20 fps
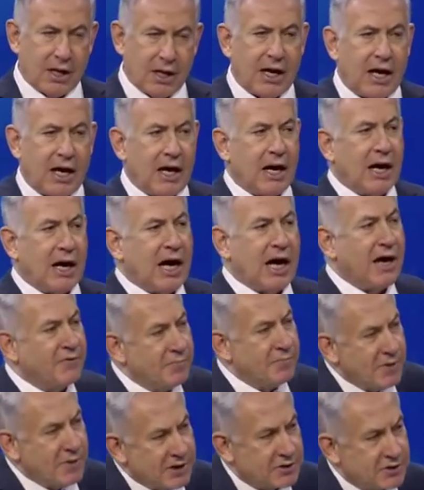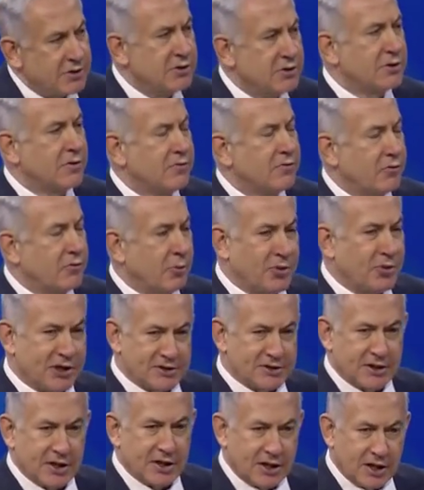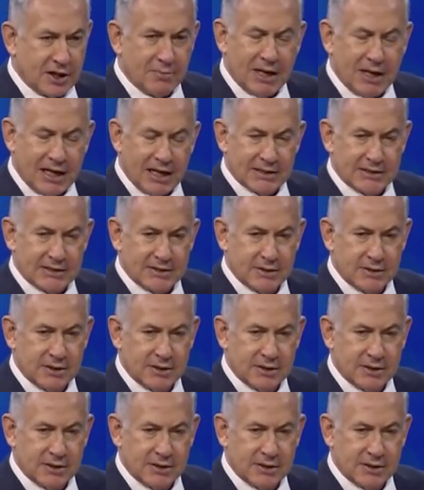I have a message for President Abbas.